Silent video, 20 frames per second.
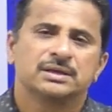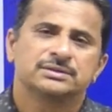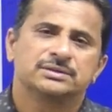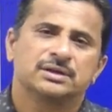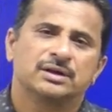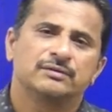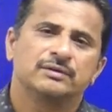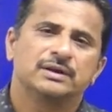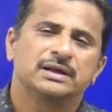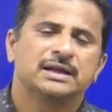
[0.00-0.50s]

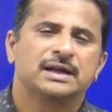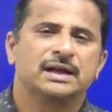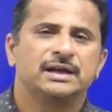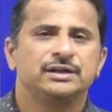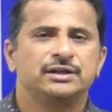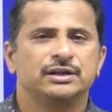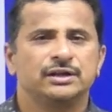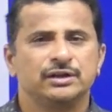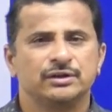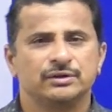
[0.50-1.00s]
So I will
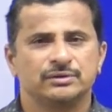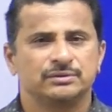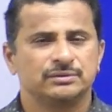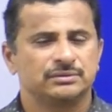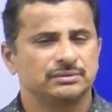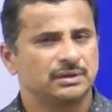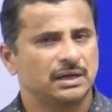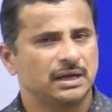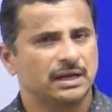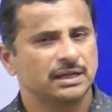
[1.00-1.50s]

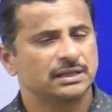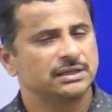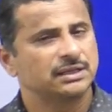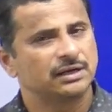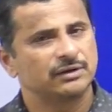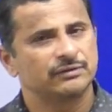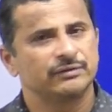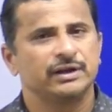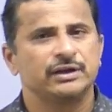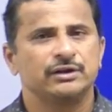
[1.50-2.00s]
continue
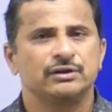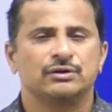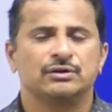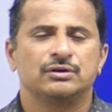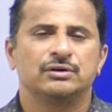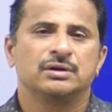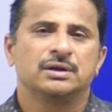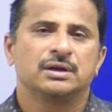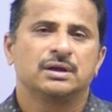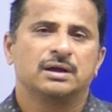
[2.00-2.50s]
another
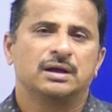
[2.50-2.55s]
video,